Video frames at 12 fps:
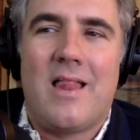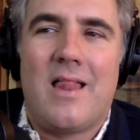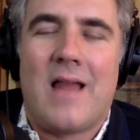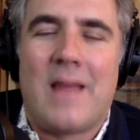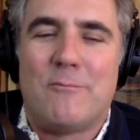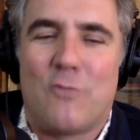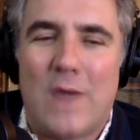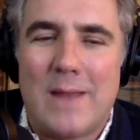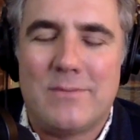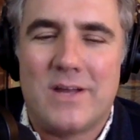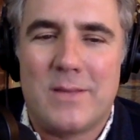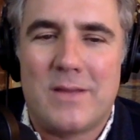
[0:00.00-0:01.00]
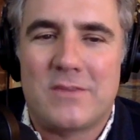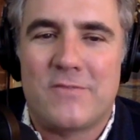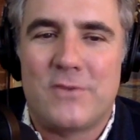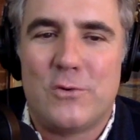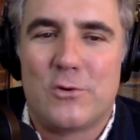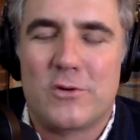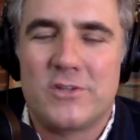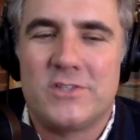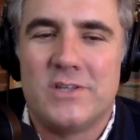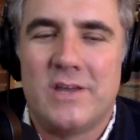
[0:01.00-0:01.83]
I'm rambling about the funeral because